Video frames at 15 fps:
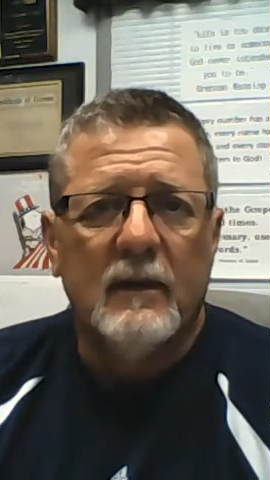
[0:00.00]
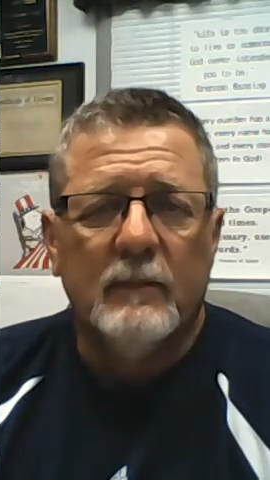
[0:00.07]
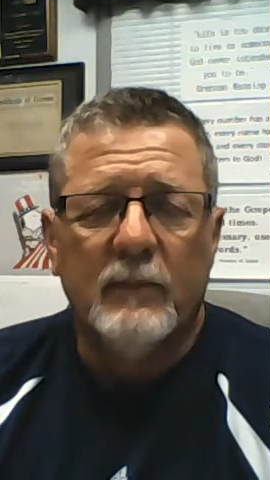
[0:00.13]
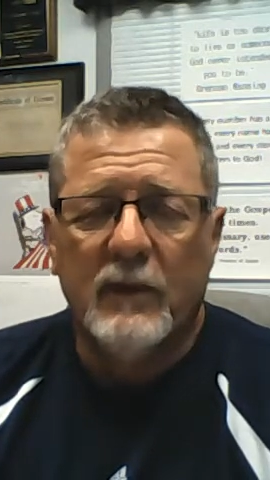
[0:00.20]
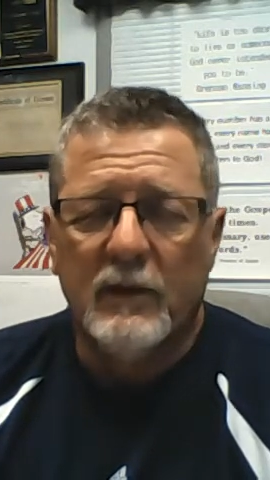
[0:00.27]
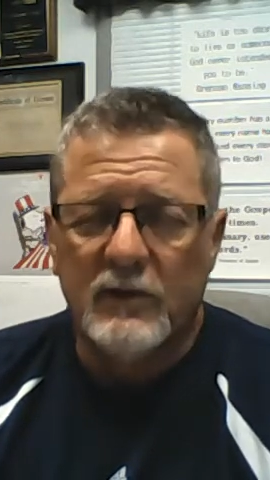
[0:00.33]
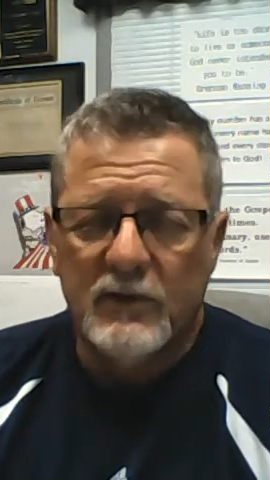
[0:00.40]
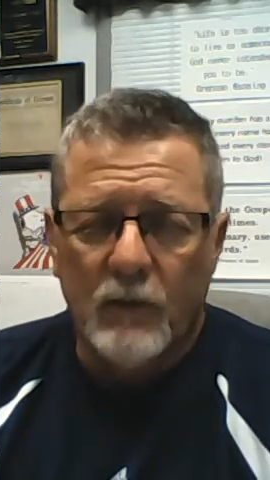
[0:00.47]

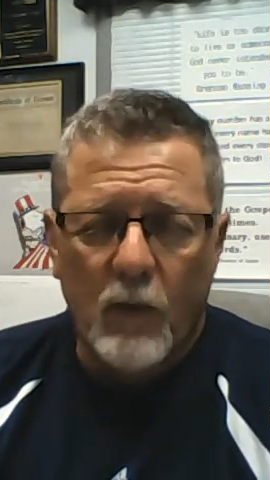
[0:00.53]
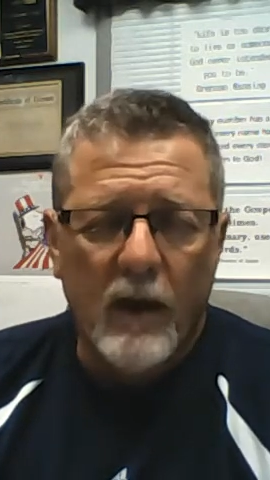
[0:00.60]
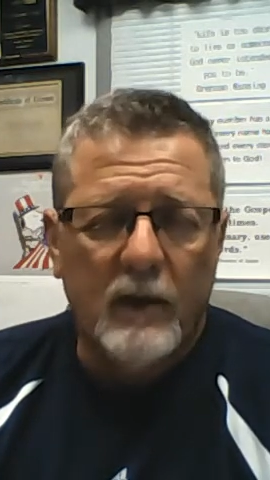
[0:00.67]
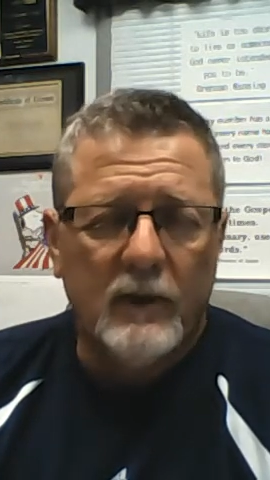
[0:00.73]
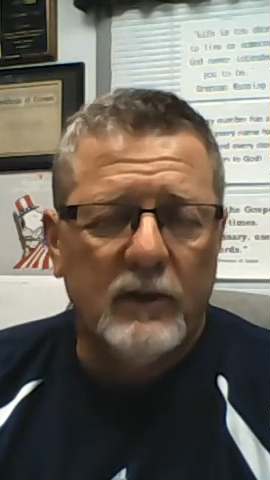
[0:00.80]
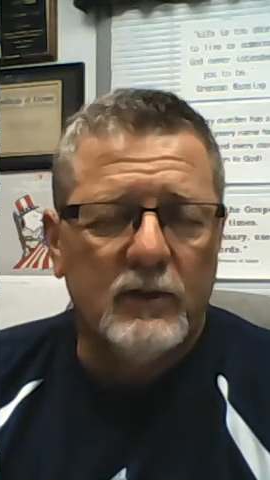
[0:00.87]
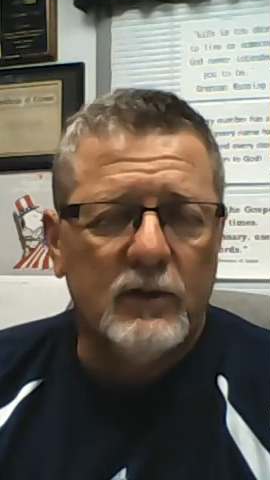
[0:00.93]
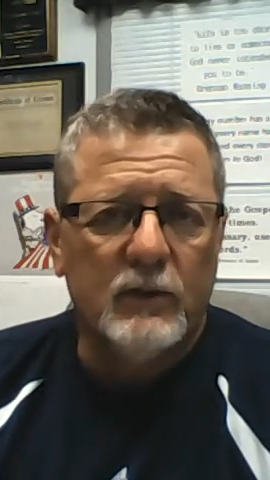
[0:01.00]
But it's rare
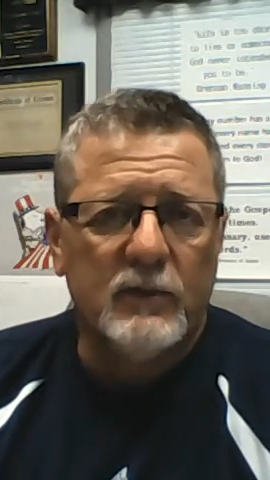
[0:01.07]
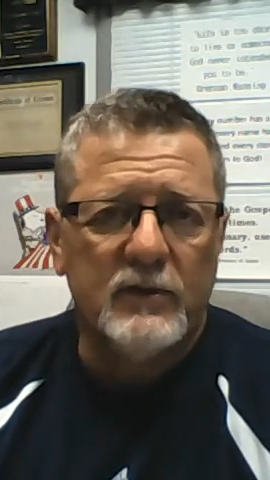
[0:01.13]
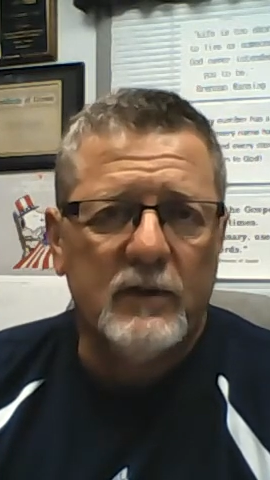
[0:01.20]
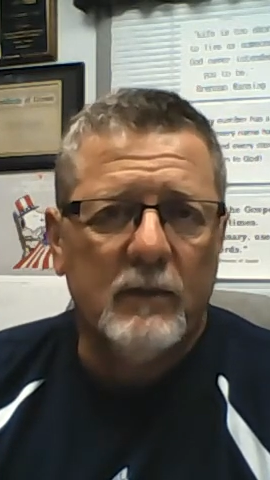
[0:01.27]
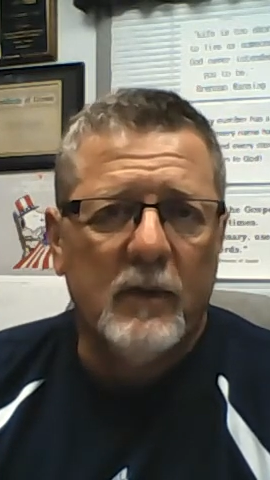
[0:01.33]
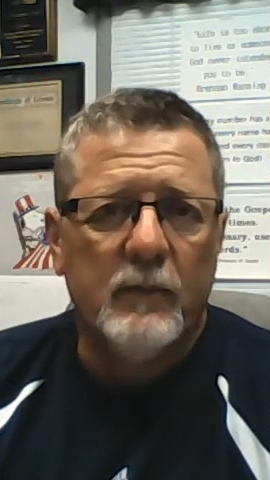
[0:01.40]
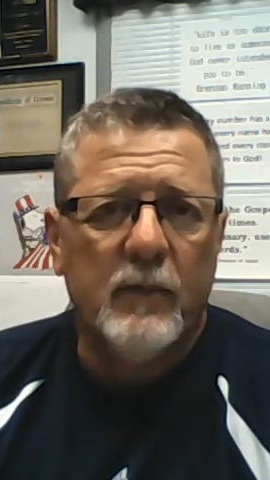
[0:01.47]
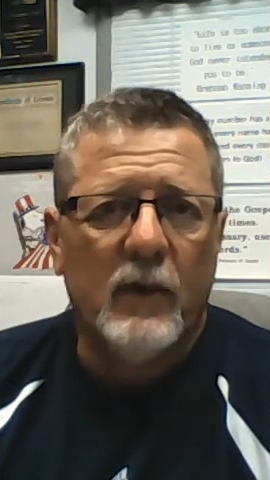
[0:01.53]
that you will see
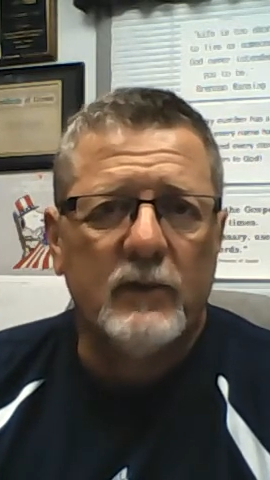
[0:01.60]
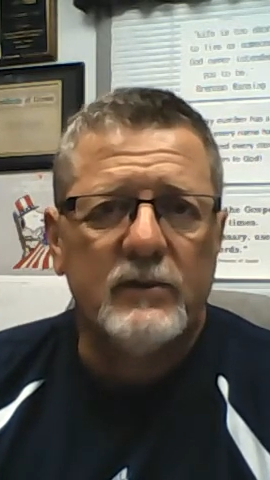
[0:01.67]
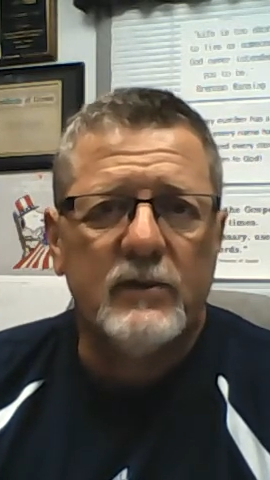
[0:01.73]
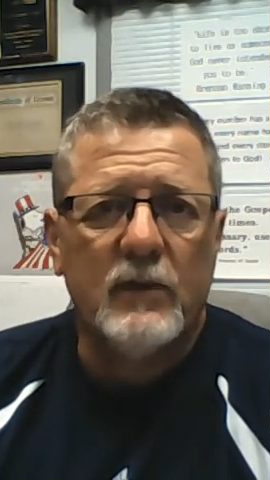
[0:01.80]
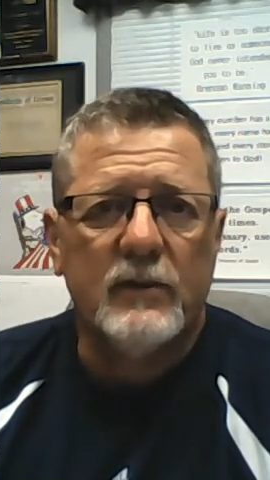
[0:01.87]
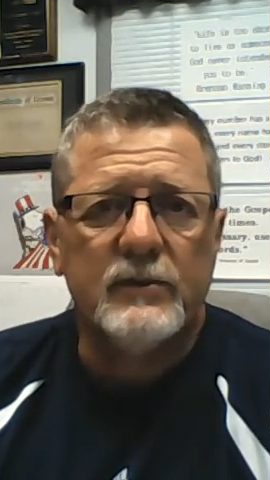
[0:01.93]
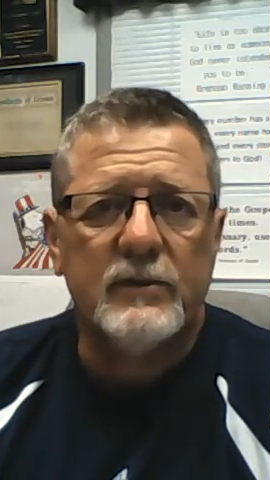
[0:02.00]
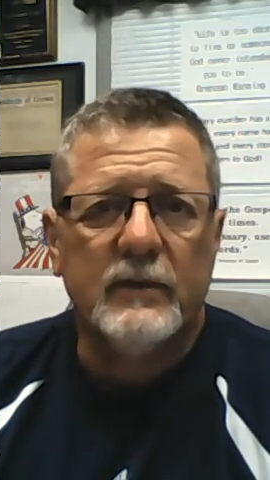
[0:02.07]
me post
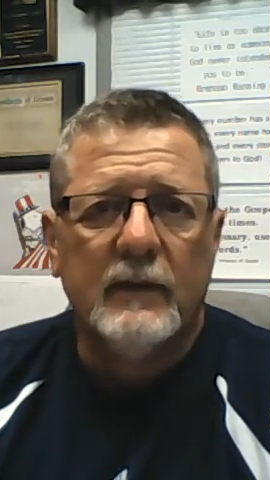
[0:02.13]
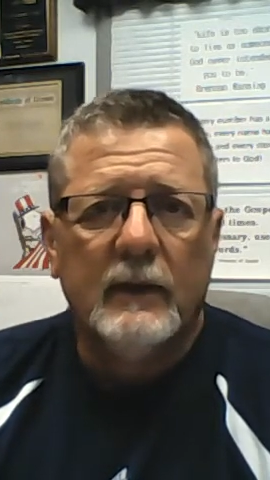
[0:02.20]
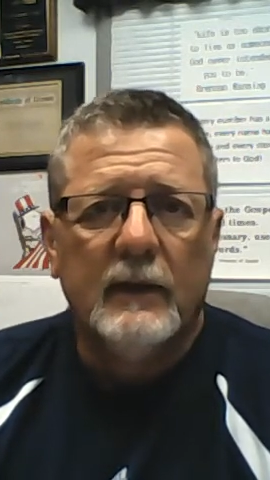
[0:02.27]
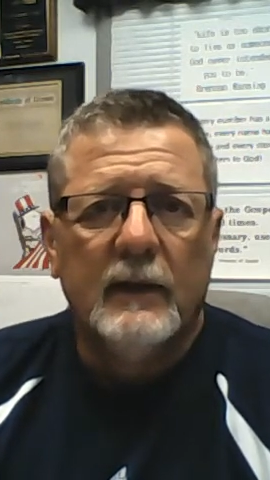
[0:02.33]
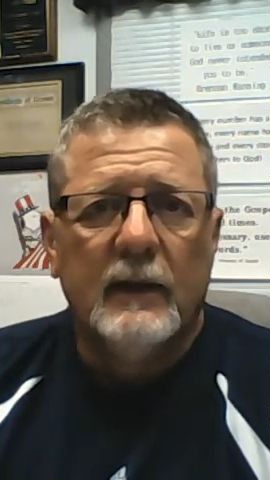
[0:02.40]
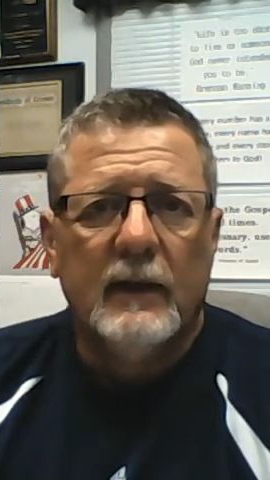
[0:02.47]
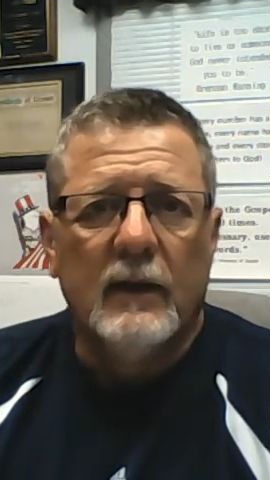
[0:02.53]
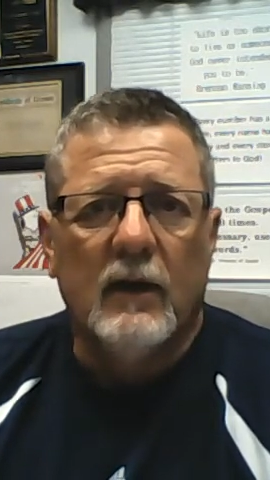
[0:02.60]
those
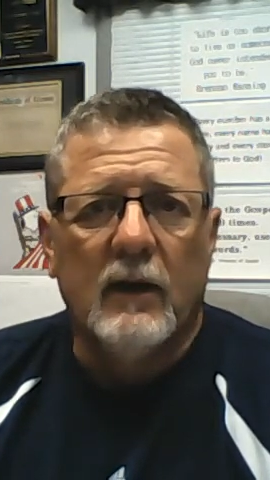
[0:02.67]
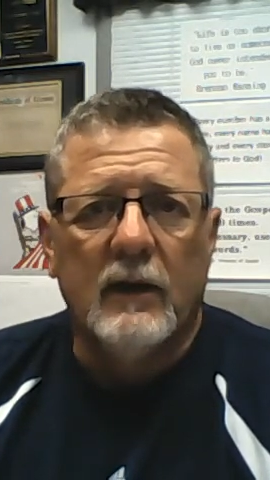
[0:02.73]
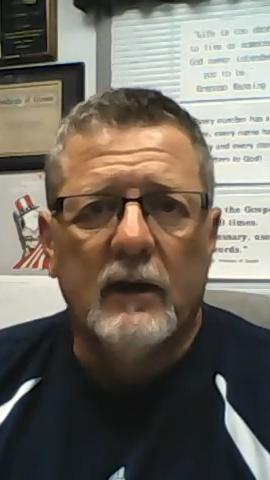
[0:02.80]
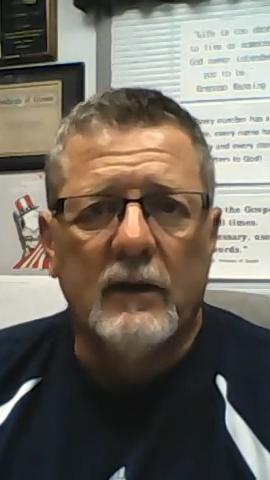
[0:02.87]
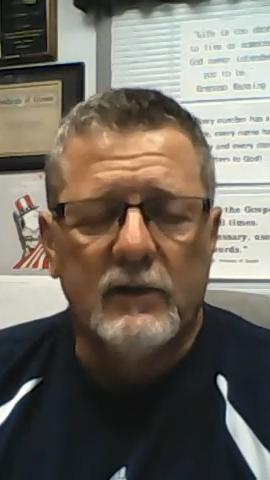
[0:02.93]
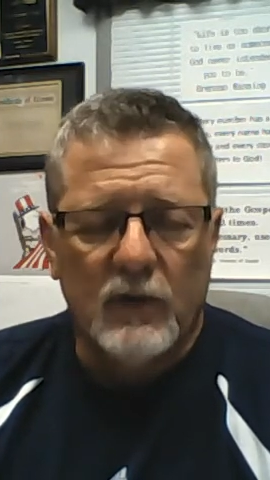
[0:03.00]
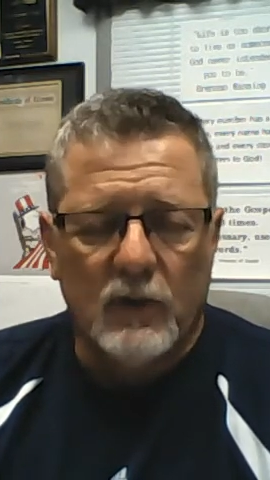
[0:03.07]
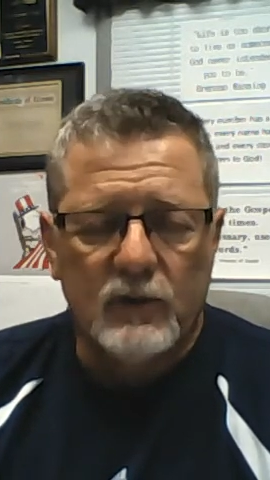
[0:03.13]
on
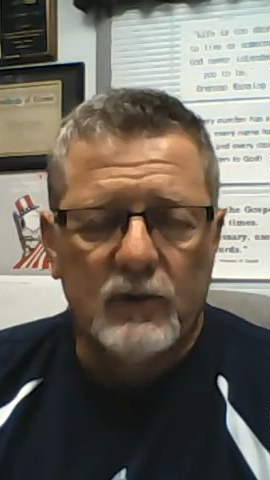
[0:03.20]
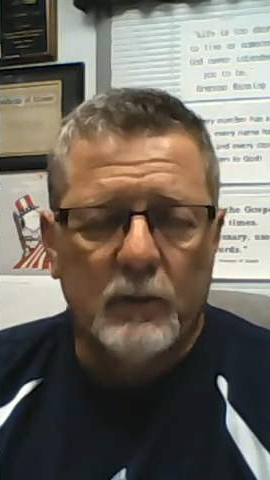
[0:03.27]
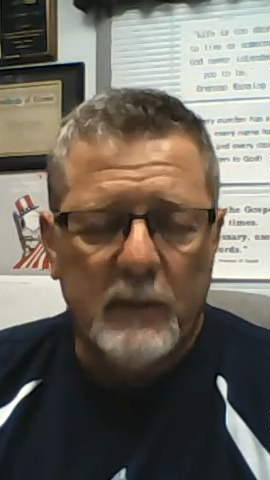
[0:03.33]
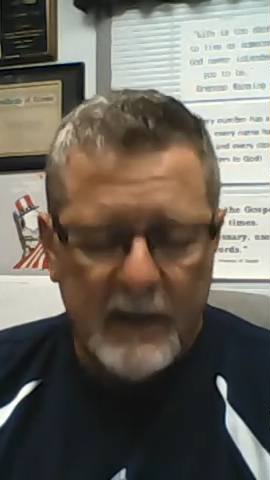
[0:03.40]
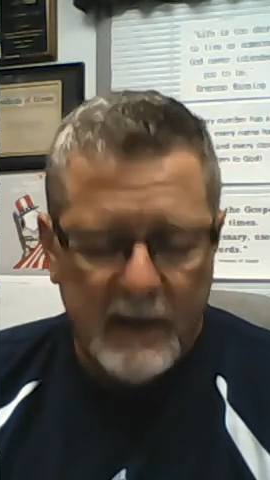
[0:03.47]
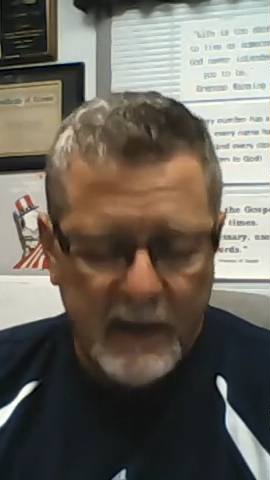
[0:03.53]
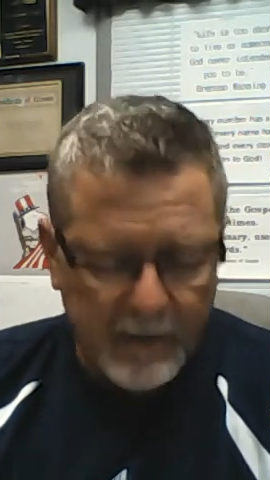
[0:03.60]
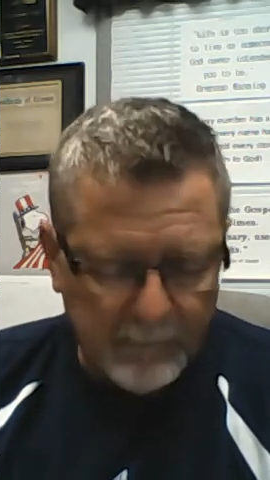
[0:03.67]
any social
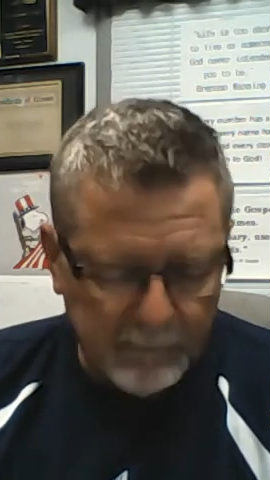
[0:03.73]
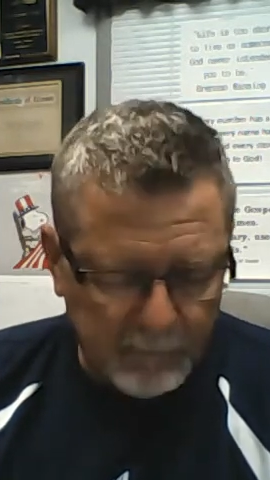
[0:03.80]
media.